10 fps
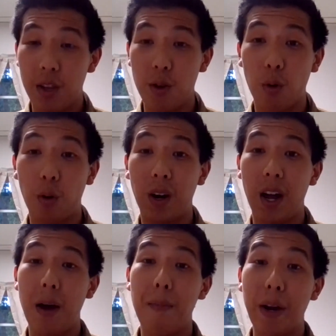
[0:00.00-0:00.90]
your
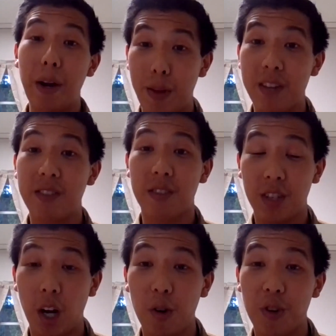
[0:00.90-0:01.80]
merit-based
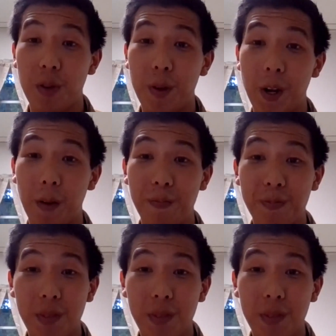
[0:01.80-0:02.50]
scholarship here.